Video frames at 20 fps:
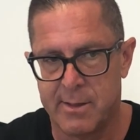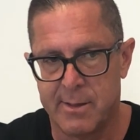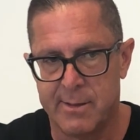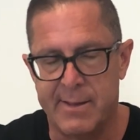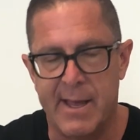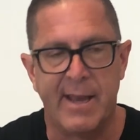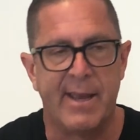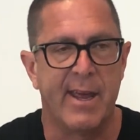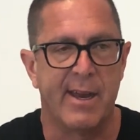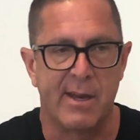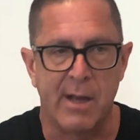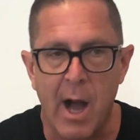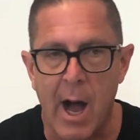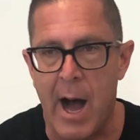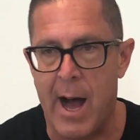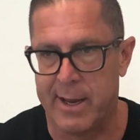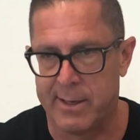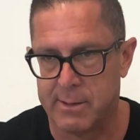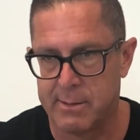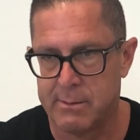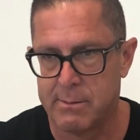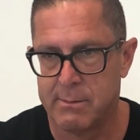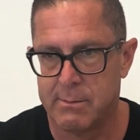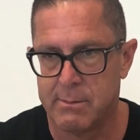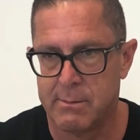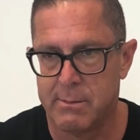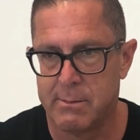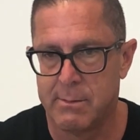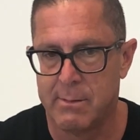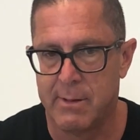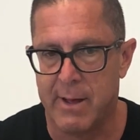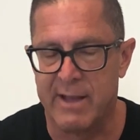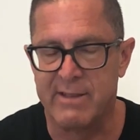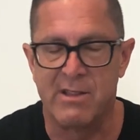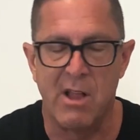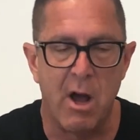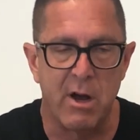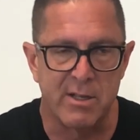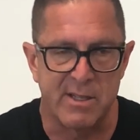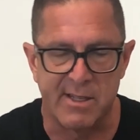that get caught. as
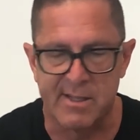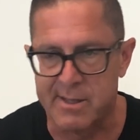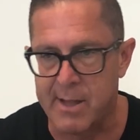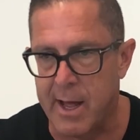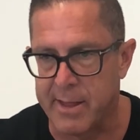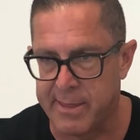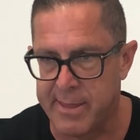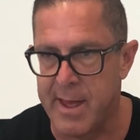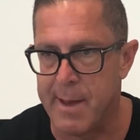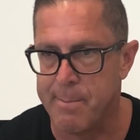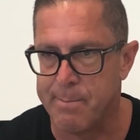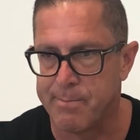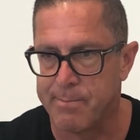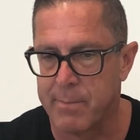long as it's not them.